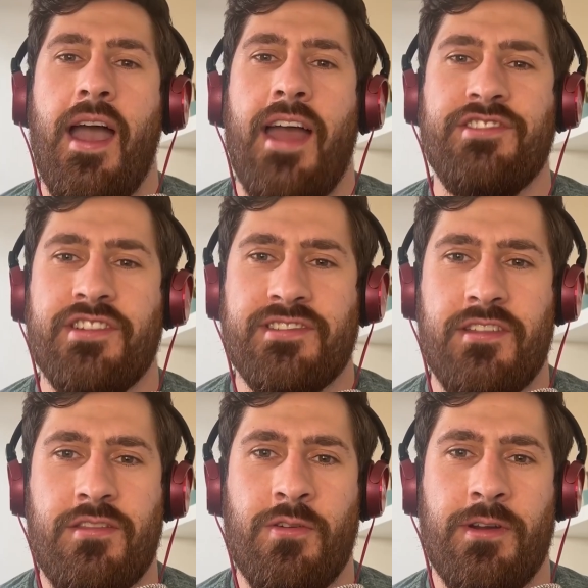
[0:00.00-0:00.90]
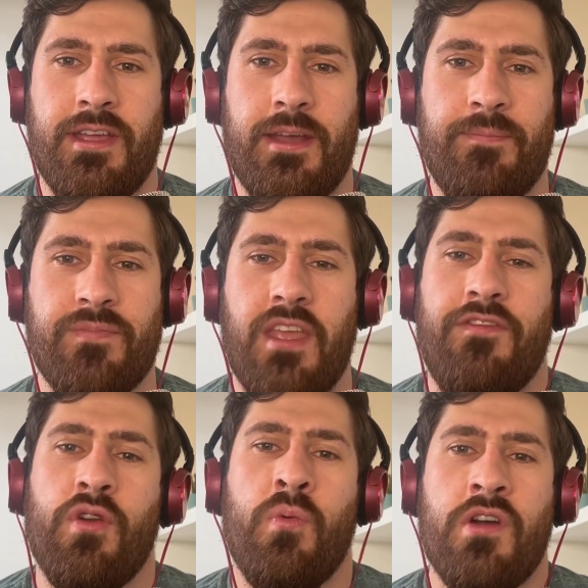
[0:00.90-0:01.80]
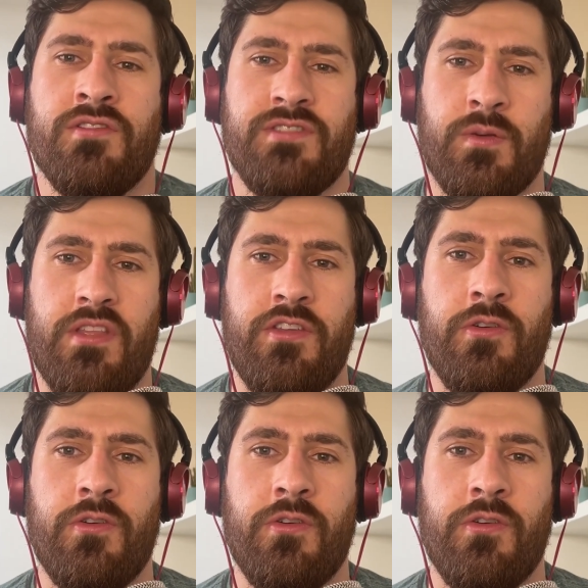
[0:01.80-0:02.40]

And just a thought here if you're wondering whether